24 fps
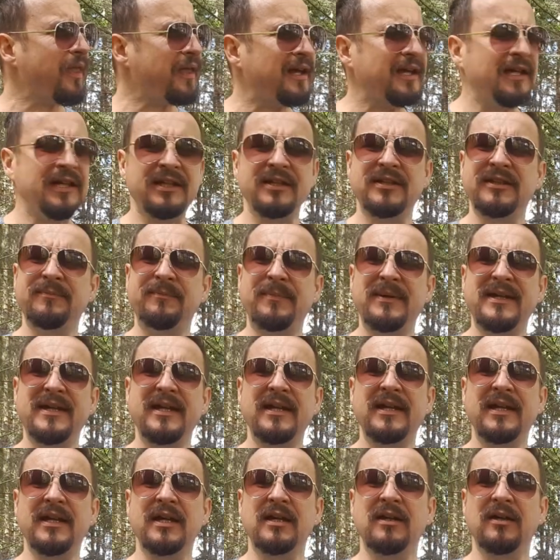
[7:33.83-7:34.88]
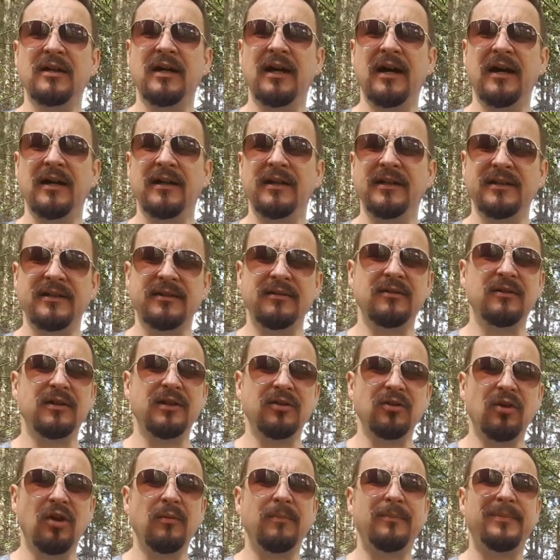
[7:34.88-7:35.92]
it beginning it,
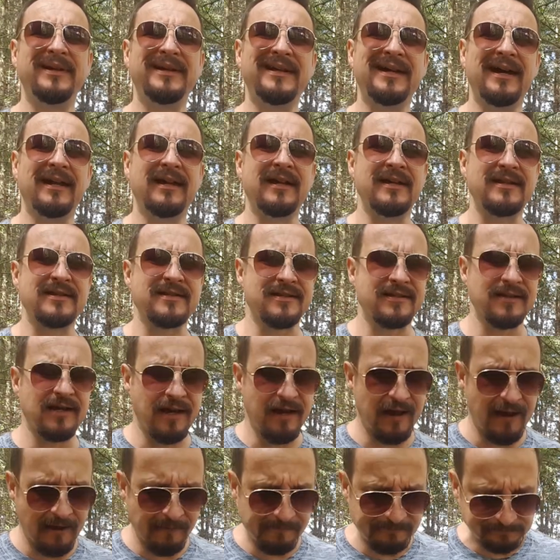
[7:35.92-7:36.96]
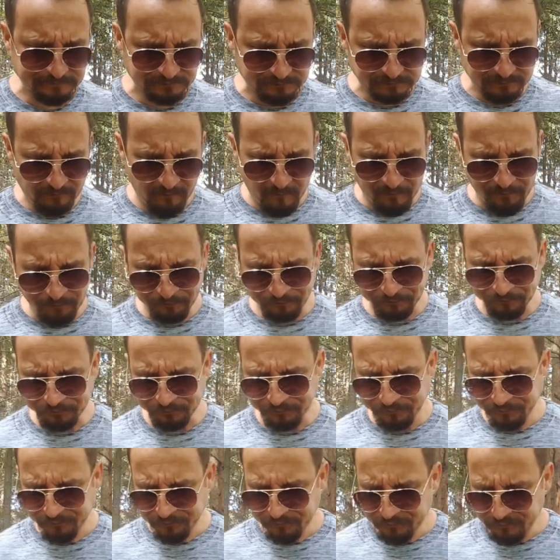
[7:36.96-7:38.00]
it, all began as
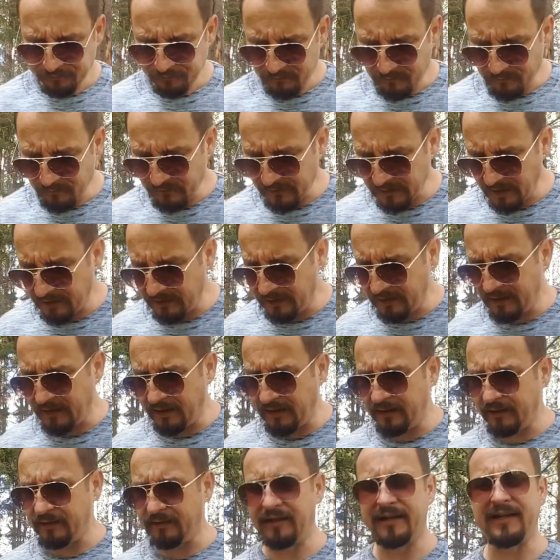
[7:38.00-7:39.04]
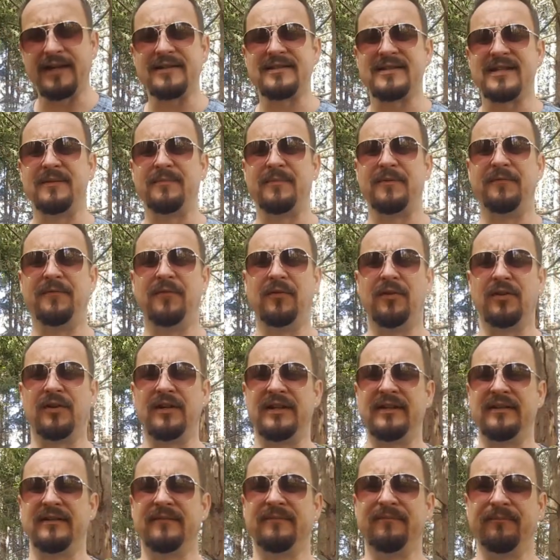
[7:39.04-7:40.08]
like I said
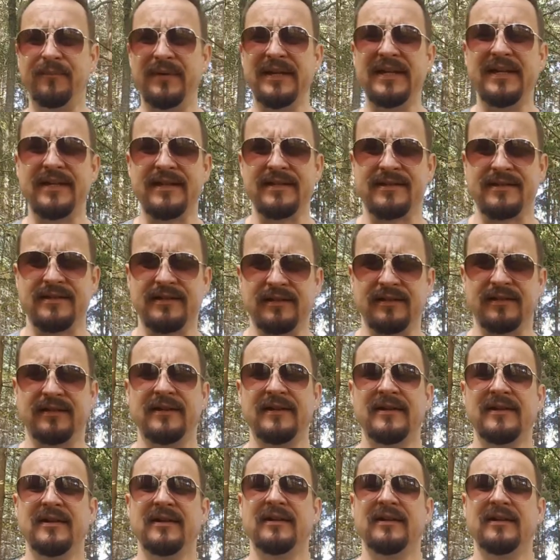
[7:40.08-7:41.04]
before me as a